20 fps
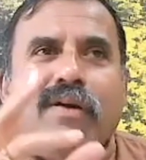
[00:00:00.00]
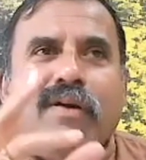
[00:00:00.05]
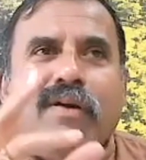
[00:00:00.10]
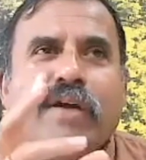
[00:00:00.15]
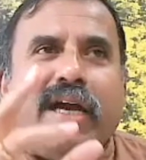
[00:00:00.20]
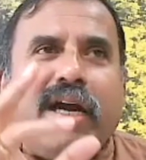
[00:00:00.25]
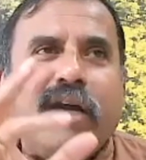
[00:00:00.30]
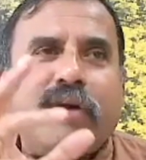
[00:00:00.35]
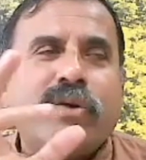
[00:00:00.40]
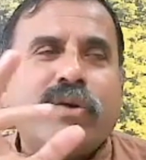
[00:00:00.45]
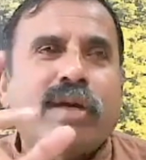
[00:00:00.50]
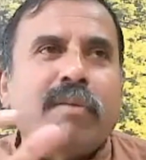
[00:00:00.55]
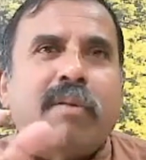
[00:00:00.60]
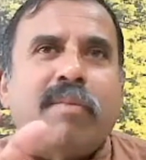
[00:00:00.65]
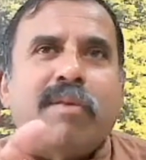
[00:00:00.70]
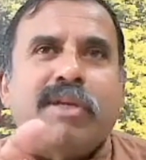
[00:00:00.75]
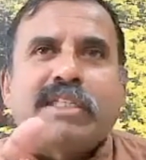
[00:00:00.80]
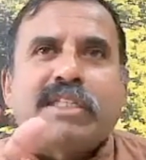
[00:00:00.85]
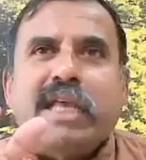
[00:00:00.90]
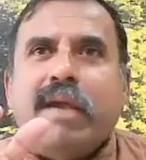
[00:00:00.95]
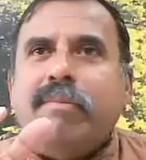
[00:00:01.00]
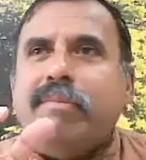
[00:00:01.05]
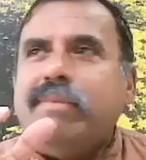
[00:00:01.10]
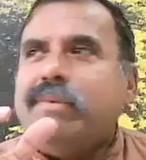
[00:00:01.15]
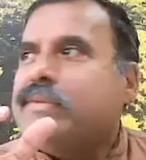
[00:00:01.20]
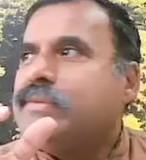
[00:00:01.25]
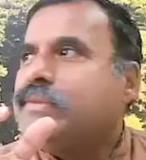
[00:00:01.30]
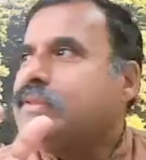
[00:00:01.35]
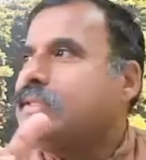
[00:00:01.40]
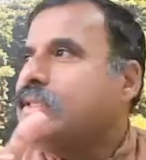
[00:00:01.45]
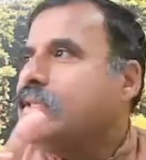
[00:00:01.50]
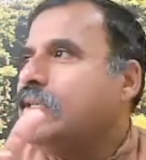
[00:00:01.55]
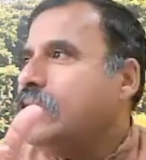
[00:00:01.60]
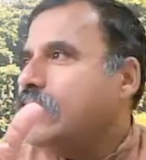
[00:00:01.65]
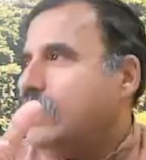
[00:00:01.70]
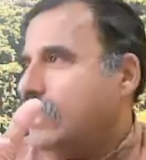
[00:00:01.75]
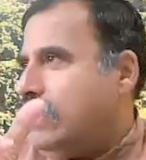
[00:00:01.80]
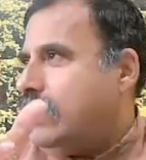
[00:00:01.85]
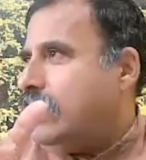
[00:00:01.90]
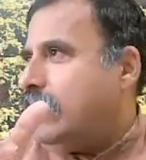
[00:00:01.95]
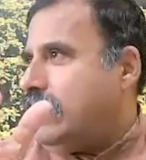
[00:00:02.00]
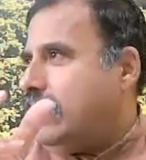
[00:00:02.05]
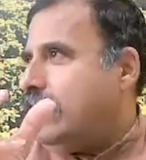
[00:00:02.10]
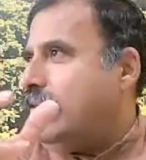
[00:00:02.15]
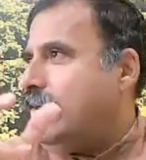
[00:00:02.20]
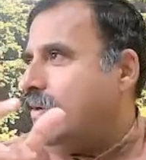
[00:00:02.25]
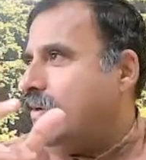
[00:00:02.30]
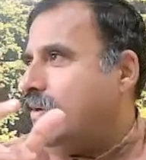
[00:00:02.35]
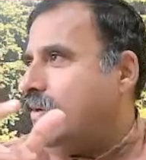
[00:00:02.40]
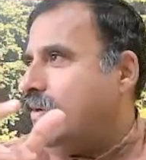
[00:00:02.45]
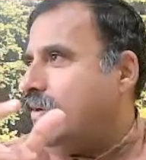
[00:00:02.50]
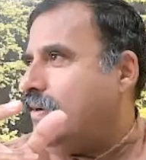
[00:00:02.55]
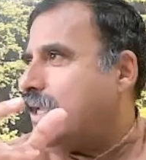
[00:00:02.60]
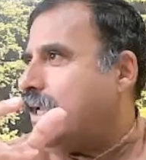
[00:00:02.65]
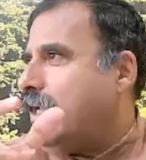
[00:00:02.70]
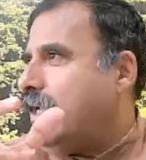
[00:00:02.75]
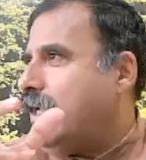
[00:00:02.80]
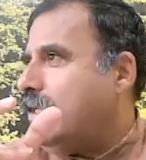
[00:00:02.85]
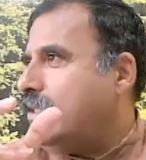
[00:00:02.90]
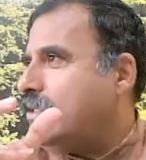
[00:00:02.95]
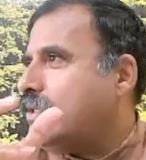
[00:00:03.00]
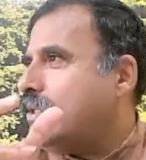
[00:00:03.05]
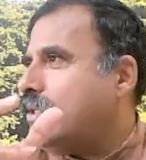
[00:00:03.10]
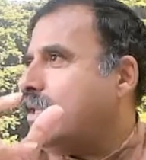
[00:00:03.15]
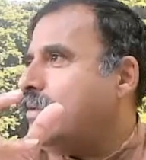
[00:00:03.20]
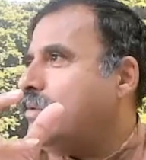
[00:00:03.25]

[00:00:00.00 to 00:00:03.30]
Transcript: Okay, I don't remember his name. Okay, so the